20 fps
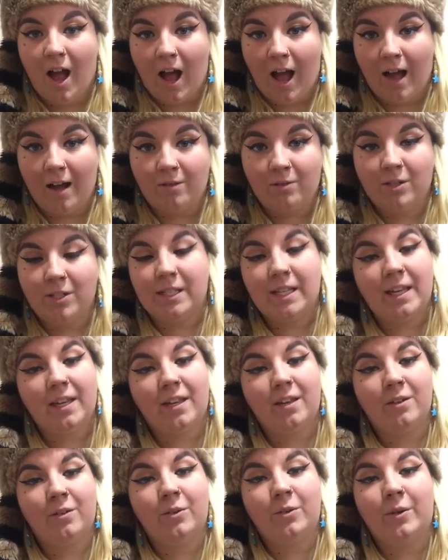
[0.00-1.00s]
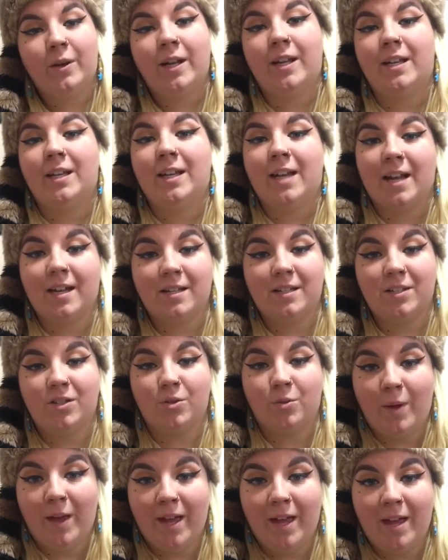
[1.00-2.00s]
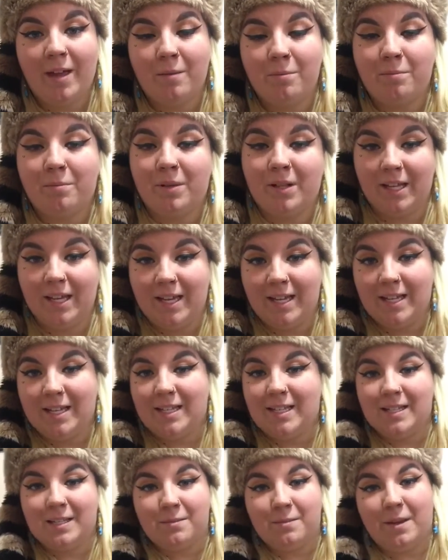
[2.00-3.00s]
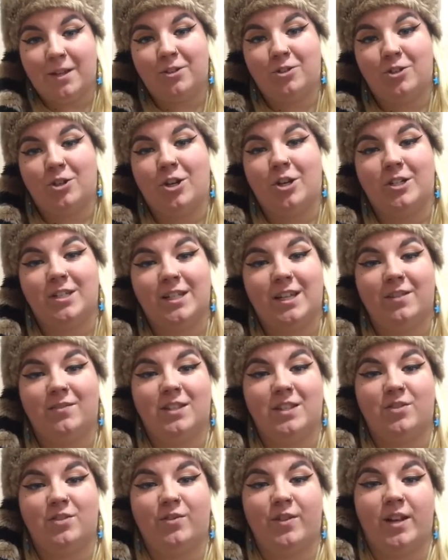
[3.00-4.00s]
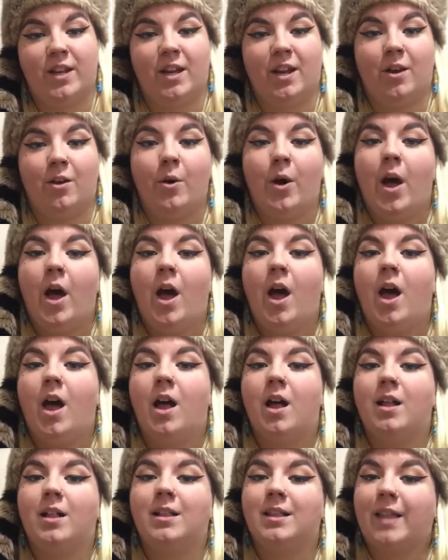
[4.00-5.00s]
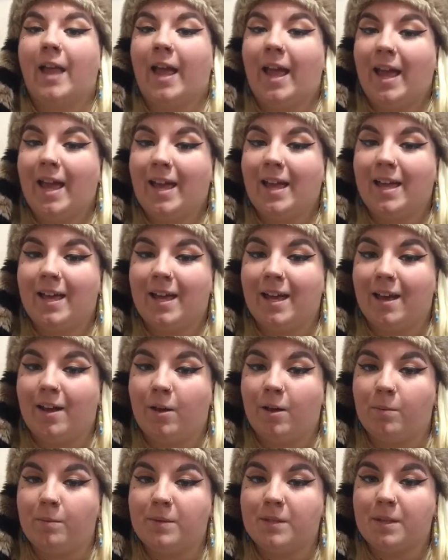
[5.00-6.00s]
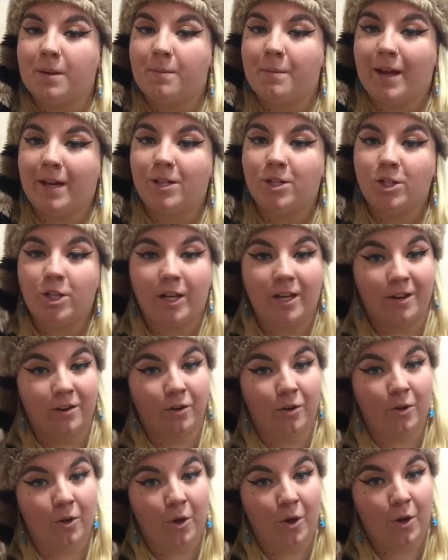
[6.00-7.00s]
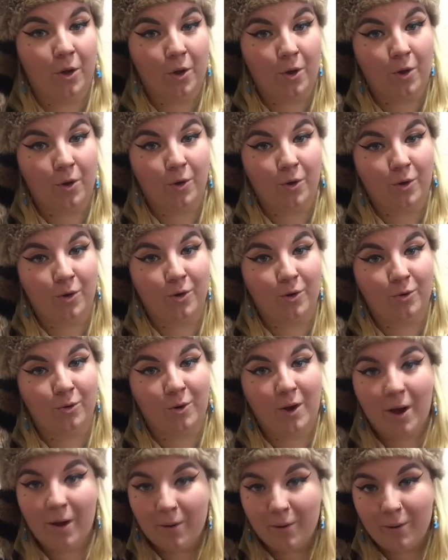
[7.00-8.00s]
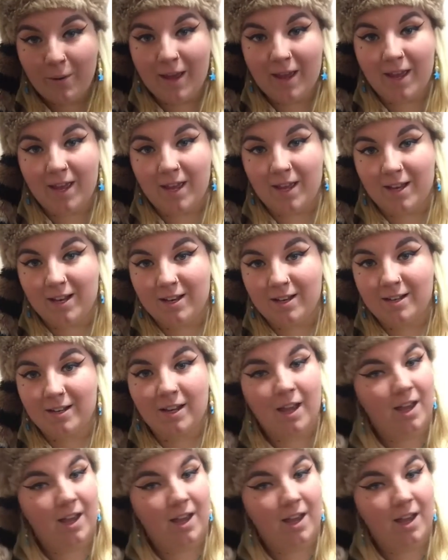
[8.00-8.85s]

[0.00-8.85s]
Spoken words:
I will see you next week. Please make sure to give this video a like. It helps my channel grow, and